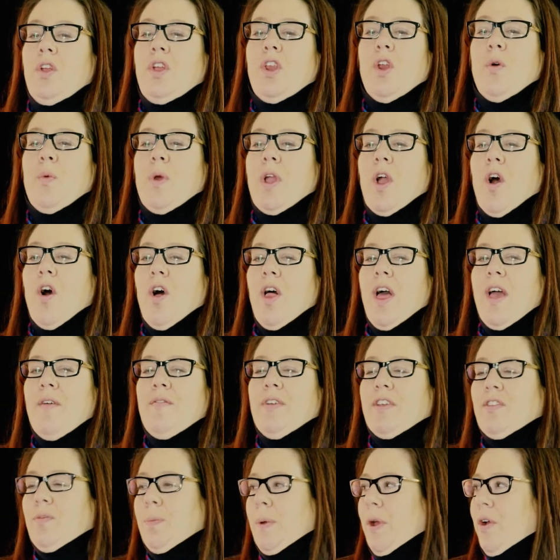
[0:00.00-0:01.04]
You know, we all have
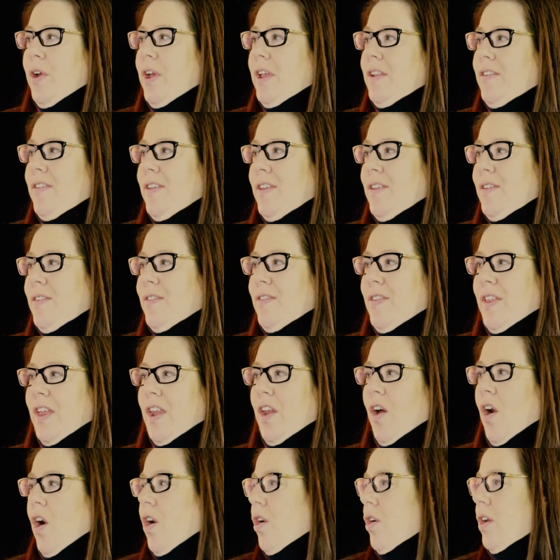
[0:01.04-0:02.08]
experiences that
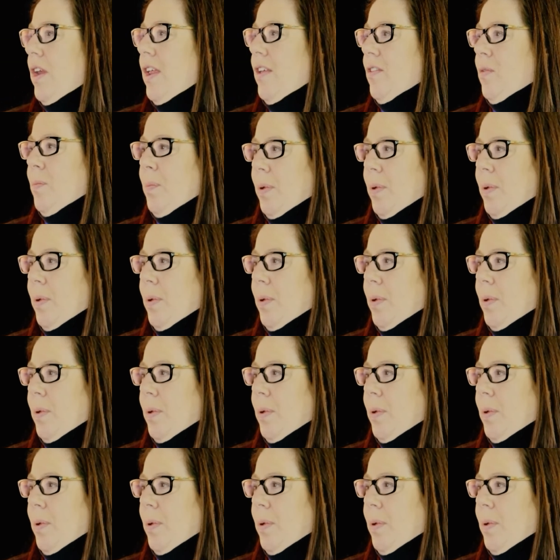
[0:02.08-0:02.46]
aren't as